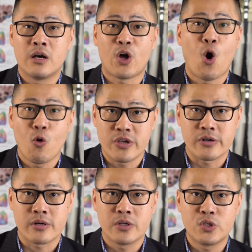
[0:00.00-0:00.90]
the whole
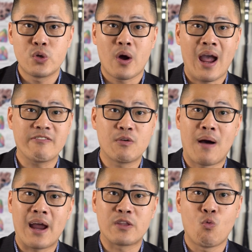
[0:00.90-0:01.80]
year. You don't have to
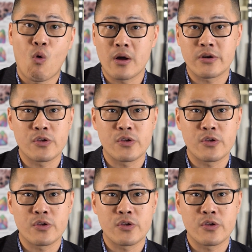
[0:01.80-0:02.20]
buy the water.